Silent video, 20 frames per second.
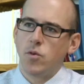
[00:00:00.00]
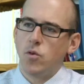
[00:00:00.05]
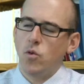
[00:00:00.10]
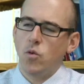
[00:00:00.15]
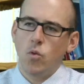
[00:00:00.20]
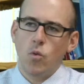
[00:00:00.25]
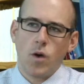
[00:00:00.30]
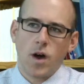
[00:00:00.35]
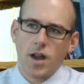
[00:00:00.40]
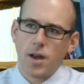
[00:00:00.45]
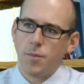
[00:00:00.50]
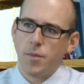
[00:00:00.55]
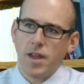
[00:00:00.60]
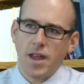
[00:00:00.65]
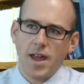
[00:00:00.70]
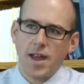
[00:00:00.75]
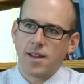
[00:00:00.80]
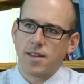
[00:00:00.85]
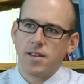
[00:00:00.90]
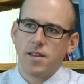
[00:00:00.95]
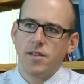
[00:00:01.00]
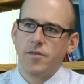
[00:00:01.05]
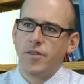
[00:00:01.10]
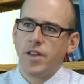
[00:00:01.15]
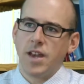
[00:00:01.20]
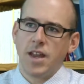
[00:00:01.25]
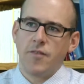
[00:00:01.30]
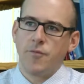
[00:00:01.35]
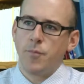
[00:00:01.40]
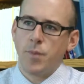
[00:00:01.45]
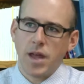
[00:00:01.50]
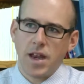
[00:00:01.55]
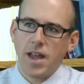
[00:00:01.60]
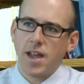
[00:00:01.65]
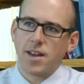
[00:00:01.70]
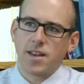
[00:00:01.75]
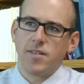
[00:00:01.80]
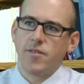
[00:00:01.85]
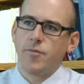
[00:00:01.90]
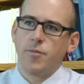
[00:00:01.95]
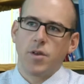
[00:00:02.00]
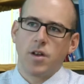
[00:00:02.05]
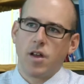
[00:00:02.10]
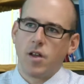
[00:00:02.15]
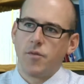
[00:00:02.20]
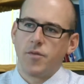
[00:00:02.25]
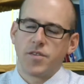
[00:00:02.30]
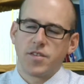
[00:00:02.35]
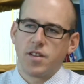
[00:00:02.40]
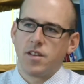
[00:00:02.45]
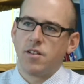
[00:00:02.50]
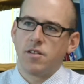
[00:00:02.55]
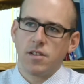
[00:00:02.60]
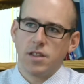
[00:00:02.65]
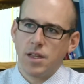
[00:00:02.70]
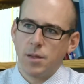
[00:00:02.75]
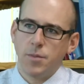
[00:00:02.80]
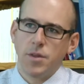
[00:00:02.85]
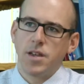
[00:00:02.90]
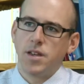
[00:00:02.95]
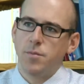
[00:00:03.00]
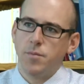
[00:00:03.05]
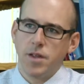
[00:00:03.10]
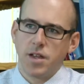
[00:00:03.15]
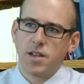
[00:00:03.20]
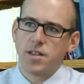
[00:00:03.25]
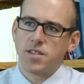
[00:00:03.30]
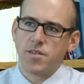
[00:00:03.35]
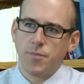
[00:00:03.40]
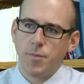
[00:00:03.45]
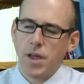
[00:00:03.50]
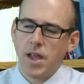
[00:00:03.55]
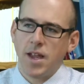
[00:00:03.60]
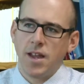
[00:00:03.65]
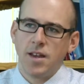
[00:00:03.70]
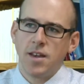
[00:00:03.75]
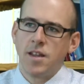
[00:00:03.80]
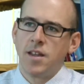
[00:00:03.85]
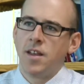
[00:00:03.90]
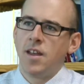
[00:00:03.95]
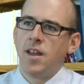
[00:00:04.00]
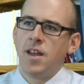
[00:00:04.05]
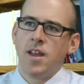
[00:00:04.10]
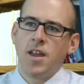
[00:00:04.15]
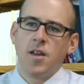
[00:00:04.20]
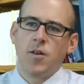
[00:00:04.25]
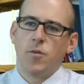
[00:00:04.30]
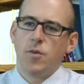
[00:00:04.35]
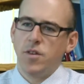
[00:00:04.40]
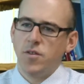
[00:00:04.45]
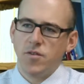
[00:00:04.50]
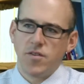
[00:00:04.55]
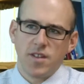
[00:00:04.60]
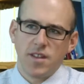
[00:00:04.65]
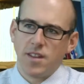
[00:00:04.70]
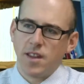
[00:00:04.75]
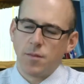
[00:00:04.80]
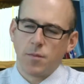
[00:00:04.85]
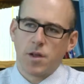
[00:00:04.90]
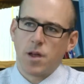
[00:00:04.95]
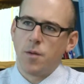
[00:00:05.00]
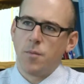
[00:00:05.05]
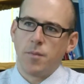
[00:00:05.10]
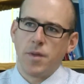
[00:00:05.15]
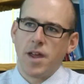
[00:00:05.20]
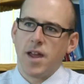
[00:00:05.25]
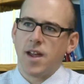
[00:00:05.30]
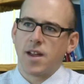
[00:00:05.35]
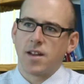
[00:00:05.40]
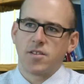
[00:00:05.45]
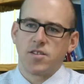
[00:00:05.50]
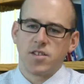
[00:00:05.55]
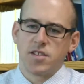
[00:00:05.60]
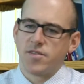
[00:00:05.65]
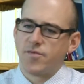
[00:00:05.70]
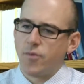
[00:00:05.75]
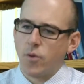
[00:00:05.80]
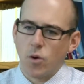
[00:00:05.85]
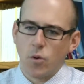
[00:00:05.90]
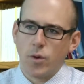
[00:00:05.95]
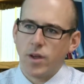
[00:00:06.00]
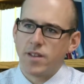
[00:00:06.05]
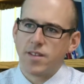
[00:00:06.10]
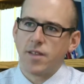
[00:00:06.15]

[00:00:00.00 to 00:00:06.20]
who want to be active and have been active but all of a sudden are limited because of pain, when you see them come back just 4 weeks